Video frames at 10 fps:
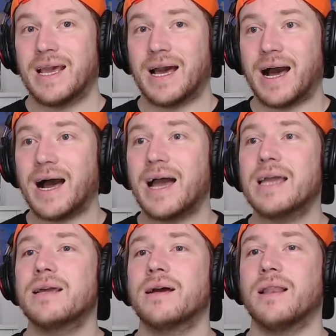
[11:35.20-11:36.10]

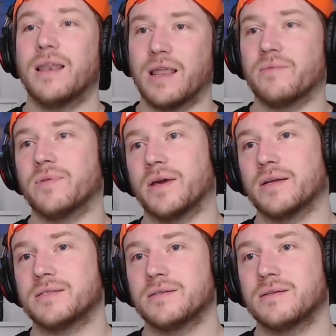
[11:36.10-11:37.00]
I love
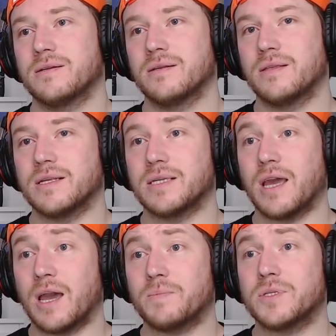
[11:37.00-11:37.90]
that. That is
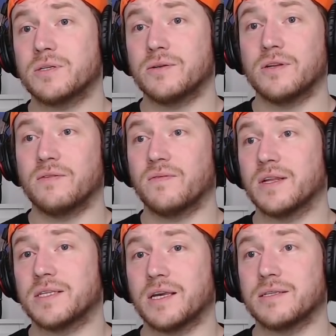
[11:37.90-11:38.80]
absolutely
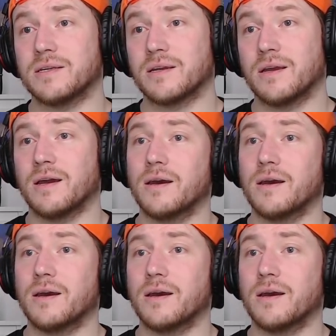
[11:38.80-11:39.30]
fantastic.